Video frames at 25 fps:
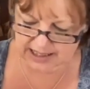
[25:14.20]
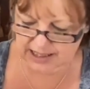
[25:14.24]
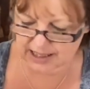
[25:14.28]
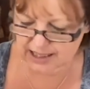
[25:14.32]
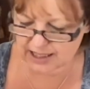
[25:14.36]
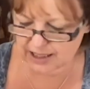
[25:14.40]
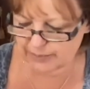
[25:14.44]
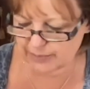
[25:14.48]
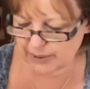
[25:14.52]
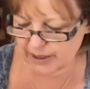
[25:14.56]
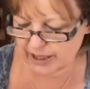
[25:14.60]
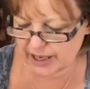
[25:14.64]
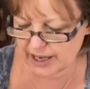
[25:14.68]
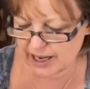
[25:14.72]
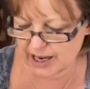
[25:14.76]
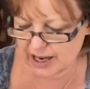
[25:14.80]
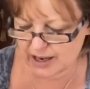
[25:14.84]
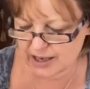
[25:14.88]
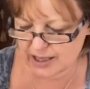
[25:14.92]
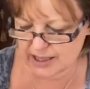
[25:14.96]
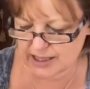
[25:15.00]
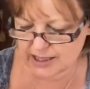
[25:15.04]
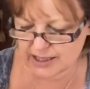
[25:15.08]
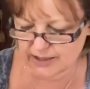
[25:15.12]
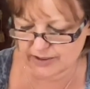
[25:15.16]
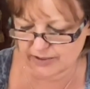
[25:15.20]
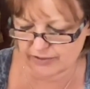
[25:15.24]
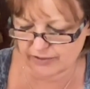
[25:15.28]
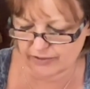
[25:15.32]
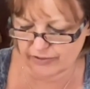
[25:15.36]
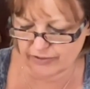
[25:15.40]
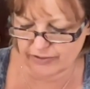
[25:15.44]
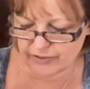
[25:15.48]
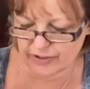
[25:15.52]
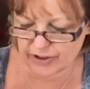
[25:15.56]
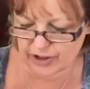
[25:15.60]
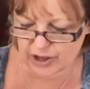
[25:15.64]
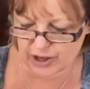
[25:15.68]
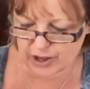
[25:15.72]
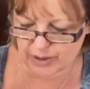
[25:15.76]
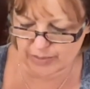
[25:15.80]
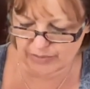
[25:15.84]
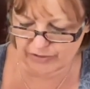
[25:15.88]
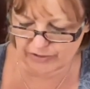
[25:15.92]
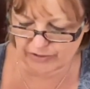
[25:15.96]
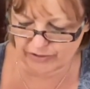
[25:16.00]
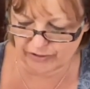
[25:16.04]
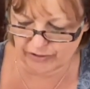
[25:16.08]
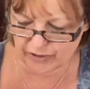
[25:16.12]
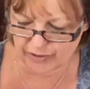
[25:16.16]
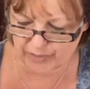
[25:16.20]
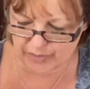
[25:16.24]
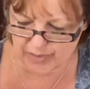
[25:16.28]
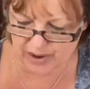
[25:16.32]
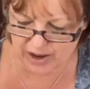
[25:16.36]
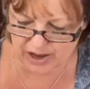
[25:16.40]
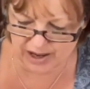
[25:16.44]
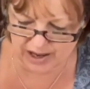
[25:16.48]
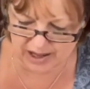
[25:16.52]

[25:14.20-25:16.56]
going to be nice and firm for my